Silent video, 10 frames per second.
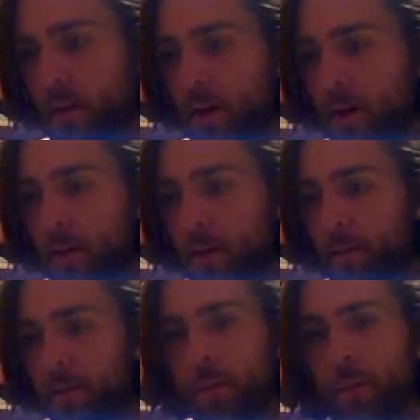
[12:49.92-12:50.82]
that he
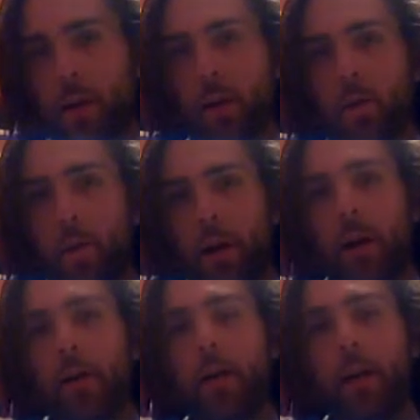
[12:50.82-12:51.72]
did
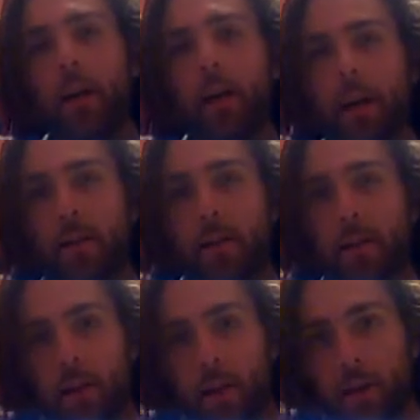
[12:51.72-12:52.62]
where he had a
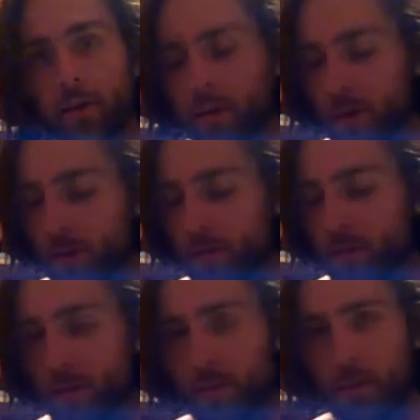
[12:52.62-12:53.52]
piece of lodestone,
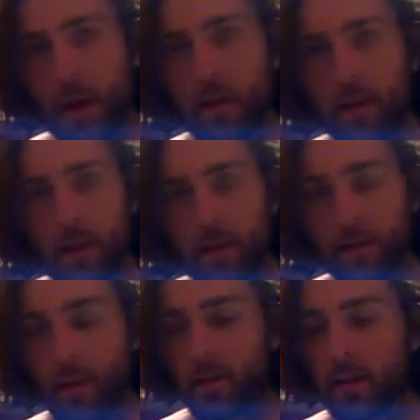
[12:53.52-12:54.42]

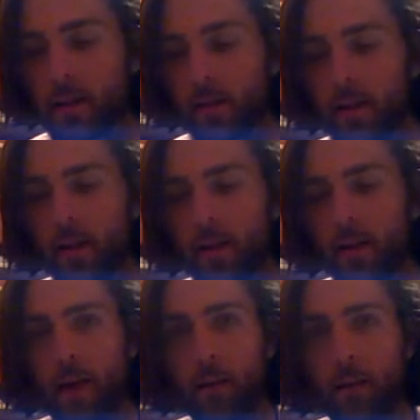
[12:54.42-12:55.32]
magnetized magnetite,
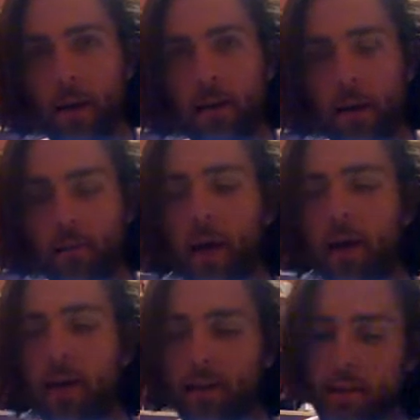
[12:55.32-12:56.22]
and magnetite
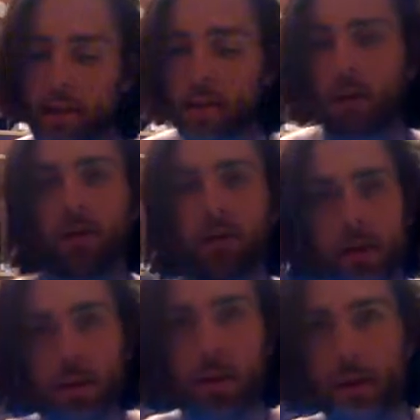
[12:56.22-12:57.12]
powder. He stuck the
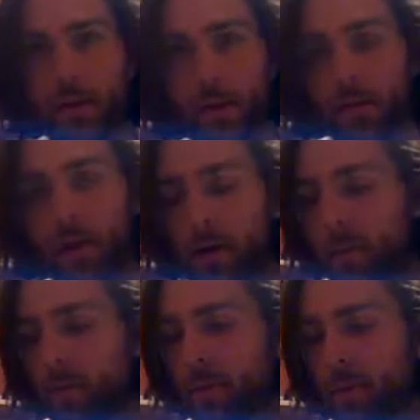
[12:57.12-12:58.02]
lodestone in the magnetite
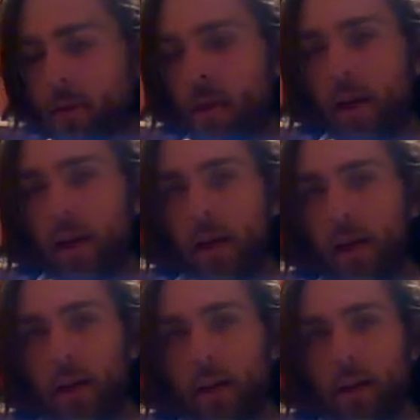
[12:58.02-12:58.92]
powder,
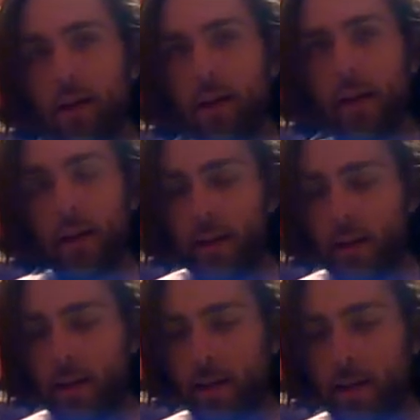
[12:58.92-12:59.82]
and
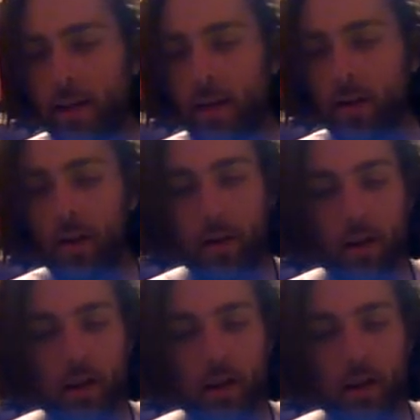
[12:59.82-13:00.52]
he took